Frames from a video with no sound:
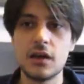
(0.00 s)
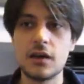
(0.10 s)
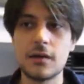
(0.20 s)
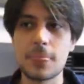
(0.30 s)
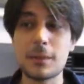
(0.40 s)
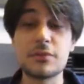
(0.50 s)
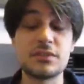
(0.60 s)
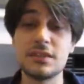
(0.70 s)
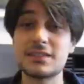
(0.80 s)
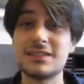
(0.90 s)
Number
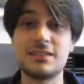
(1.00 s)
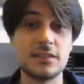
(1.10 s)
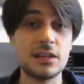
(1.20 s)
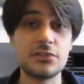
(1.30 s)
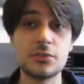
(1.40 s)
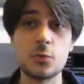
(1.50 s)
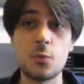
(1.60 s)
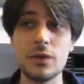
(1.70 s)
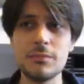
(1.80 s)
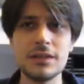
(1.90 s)
6 is another
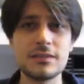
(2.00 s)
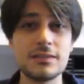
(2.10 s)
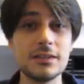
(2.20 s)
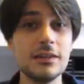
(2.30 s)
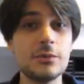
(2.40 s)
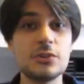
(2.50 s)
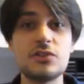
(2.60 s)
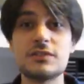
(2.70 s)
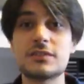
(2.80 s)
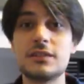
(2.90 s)
women singer, which
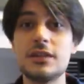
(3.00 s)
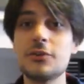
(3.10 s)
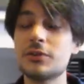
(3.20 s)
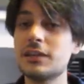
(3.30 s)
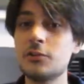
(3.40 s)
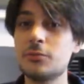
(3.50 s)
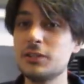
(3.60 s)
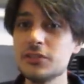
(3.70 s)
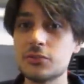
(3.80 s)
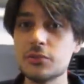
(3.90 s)
is Kero Kero
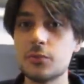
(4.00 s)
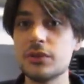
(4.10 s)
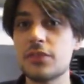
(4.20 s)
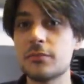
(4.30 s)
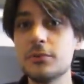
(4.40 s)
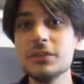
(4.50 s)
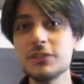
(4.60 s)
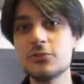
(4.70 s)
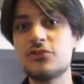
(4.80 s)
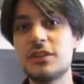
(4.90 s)
Bonito with
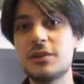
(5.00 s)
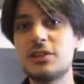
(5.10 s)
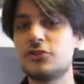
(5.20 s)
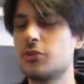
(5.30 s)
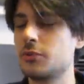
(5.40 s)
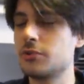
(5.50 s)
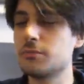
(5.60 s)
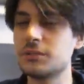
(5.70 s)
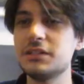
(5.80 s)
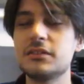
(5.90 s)
Bonito Generation,
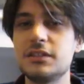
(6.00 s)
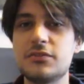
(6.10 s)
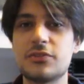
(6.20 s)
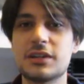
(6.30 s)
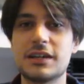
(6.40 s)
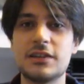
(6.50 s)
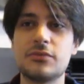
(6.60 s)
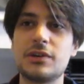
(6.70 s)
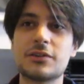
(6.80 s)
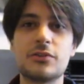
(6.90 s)
completely different kind
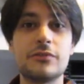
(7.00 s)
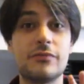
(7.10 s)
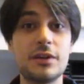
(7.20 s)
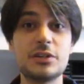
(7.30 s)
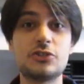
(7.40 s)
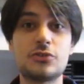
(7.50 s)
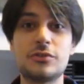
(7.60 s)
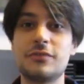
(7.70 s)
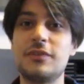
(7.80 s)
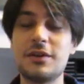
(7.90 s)
of record, very
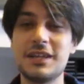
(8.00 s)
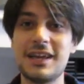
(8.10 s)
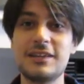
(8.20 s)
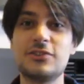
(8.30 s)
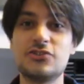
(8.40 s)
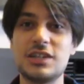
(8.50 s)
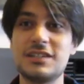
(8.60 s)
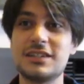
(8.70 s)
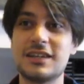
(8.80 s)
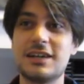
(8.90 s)
short, very
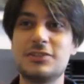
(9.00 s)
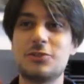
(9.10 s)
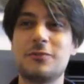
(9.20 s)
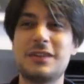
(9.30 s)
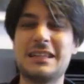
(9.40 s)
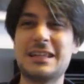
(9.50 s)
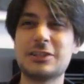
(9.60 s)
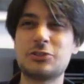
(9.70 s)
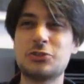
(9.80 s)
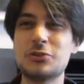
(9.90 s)
energetic, kind of
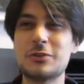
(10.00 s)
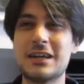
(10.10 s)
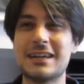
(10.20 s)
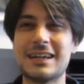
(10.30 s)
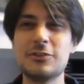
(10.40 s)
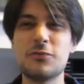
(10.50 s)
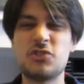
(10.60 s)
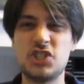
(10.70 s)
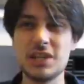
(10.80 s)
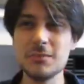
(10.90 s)
electro, kind of
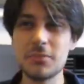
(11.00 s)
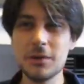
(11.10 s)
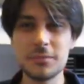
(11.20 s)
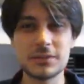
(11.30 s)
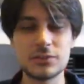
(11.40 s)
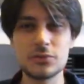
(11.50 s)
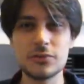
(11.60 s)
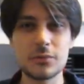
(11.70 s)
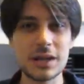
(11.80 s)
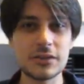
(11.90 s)
J-pop sort
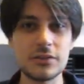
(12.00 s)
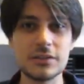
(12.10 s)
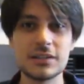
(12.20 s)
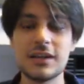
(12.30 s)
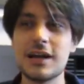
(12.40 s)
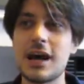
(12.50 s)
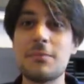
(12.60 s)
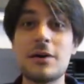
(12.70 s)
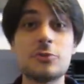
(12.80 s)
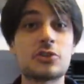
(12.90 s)
of record,
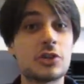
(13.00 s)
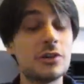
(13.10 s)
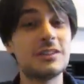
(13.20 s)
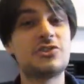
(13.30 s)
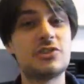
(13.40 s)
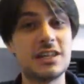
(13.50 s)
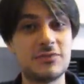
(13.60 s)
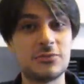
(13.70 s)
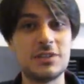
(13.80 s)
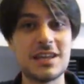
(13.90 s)
about college life
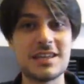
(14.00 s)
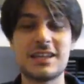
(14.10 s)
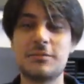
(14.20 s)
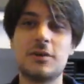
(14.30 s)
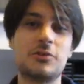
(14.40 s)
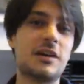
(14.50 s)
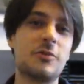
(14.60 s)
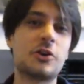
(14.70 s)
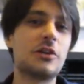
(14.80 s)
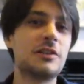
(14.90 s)
today and about how
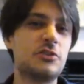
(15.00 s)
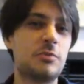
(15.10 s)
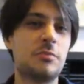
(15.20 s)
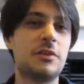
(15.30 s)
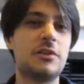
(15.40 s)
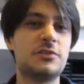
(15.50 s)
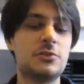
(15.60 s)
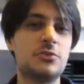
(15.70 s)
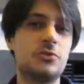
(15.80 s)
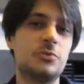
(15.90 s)
college prepares
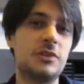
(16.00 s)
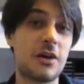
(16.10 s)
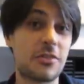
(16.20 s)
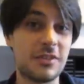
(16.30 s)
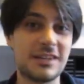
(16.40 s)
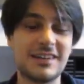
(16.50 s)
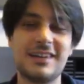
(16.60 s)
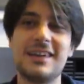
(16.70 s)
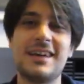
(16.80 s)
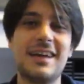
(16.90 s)
you to nothing
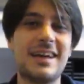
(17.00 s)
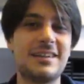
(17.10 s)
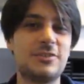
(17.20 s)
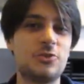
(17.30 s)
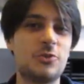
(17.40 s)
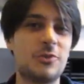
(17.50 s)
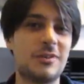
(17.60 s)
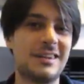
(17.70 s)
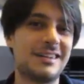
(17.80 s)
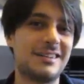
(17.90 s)
and, you
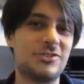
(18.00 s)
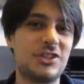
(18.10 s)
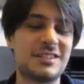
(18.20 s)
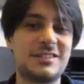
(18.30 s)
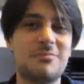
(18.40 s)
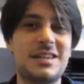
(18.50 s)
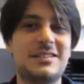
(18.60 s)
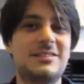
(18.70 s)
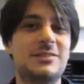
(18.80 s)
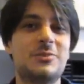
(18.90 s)
know, just
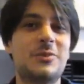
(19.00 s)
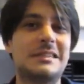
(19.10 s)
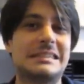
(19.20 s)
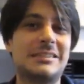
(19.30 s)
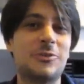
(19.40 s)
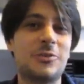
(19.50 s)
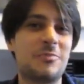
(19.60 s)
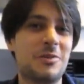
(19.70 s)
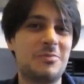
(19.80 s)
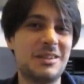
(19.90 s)
makes you
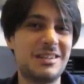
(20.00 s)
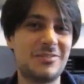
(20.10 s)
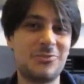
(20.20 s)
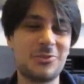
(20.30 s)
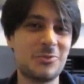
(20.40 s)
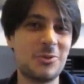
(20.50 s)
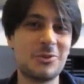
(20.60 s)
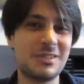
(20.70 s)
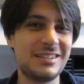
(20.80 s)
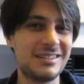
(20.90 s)
over-prepared for the
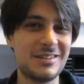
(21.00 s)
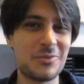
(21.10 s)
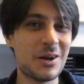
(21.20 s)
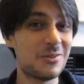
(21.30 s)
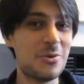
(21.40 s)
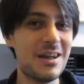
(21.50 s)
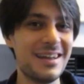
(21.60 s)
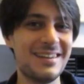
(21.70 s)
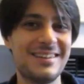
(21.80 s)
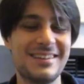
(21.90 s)
world in the wrong
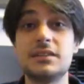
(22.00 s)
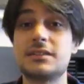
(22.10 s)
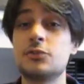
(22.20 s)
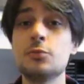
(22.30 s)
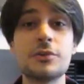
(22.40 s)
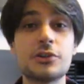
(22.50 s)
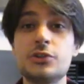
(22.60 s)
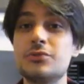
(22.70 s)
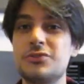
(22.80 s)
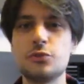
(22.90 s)
way. It's a super
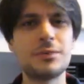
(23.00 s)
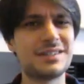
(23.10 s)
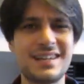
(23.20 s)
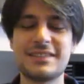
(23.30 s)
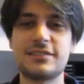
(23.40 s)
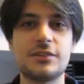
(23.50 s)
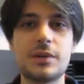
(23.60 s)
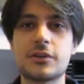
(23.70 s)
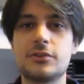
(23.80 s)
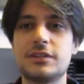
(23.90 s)
cute, super dancey
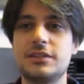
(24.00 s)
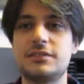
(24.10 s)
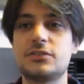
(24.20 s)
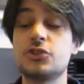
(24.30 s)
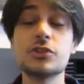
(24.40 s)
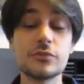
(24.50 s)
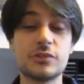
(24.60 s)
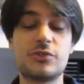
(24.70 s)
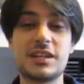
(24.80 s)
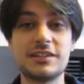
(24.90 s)
record that is a shot of
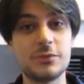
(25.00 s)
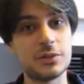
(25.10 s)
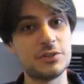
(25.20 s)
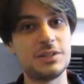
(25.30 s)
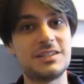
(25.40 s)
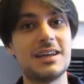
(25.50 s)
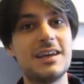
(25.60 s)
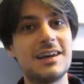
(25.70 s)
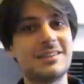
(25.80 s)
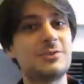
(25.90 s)
adrenaline when you need
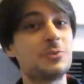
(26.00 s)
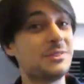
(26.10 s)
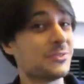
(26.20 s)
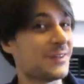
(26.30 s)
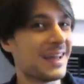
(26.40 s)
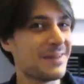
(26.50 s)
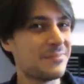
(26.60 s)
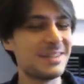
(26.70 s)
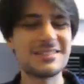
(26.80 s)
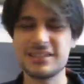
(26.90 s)
a little bit of
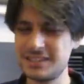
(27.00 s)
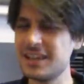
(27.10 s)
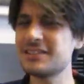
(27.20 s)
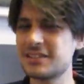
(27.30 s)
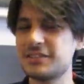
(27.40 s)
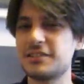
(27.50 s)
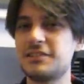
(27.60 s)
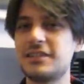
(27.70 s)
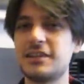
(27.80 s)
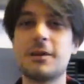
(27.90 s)
happiness. It has, as I
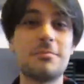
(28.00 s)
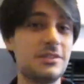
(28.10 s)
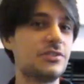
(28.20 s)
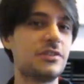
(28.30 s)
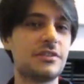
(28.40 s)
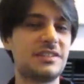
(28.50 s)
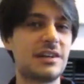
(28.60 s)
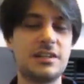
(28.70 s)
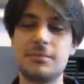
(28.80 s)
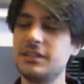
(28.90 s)
said, a bitter
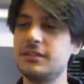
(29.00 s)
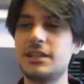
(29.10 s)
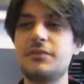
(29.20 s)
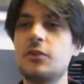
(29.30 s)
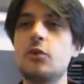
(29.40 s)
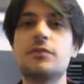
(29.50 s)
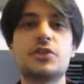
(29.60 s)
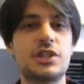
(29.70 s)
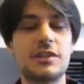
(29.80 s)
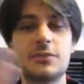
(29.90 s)
side, but it never
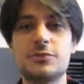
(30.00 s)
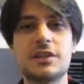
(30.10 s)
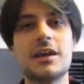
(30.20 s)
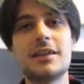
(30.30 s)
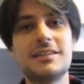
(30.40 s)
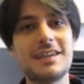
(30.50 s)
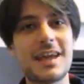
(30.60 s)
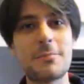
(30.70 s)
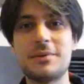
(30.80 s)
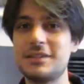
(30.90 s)
overshadows the
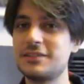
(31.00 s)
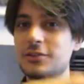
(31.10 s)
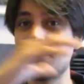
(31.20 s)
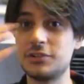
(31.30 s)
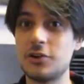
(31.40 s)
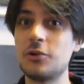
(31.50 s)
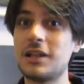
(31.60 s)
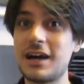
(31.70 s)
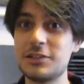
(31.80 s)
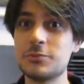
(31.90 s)
happiness of the
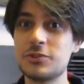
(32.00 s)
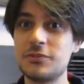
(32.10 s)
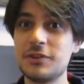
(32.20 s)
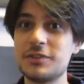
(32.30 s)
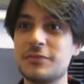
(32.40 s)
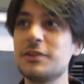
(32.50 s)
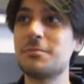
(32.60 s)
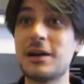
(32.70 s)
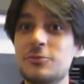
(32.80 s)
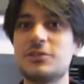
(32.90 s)
whole atmosphere. It's very
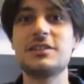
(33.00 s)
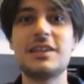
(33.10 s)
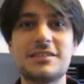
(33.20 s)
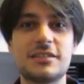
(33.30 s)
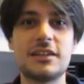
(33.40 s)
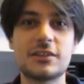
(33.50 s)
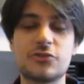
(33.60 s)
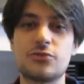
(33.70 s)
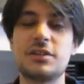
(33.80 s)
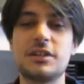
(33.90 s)
bouncy as an
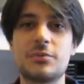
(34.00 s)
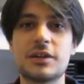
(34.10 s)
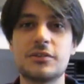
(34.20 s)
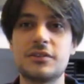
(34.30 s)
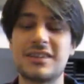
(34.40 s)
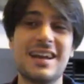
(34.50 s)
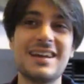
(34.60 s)
electronic record.